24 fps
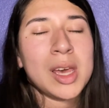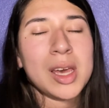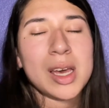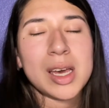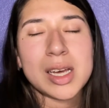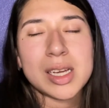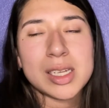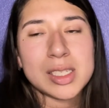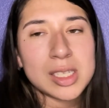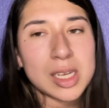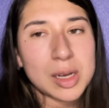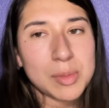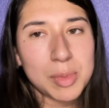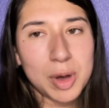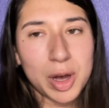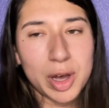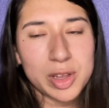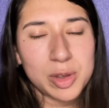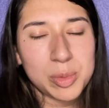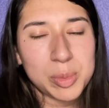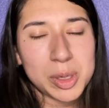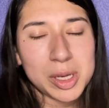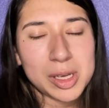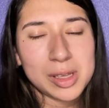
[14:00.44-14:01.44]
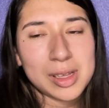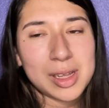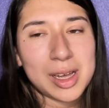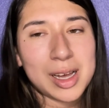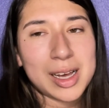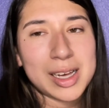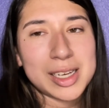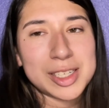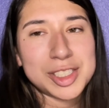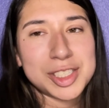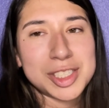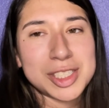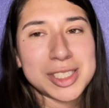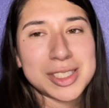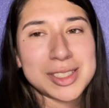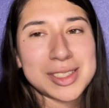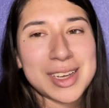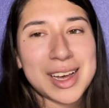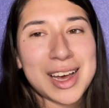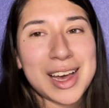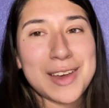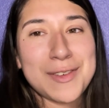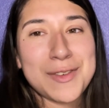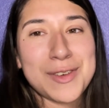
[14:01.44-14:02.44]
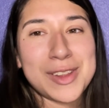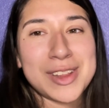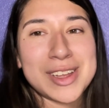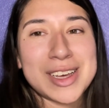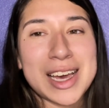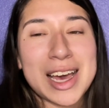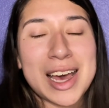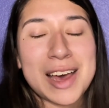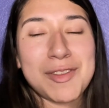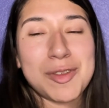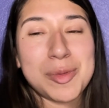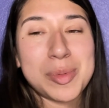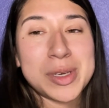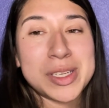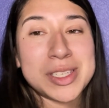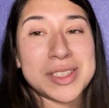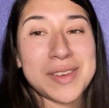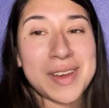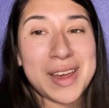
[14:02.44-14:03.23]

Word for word: it's not bothering me a lot. It's just I feel like I have a piece of